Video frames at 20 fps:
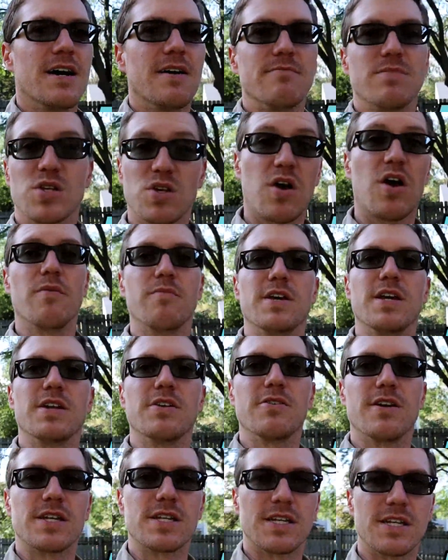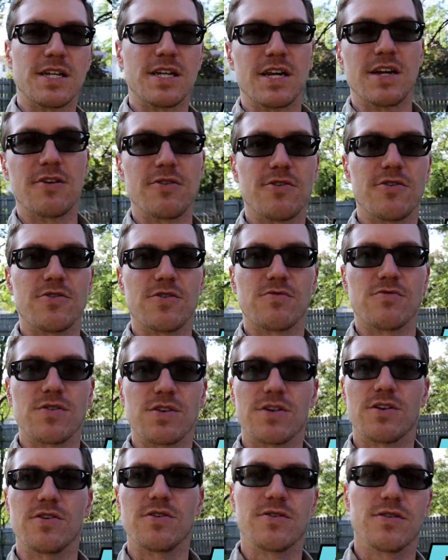So I'll be interested to hear those
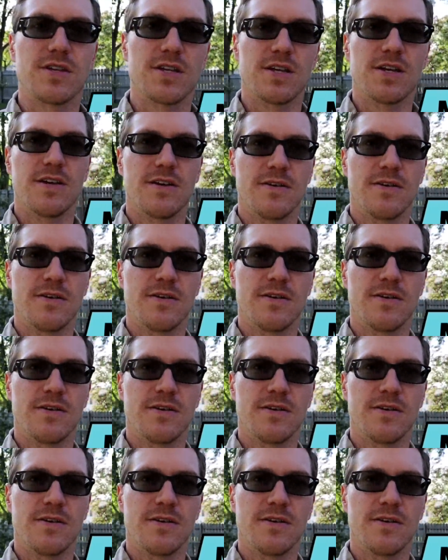results.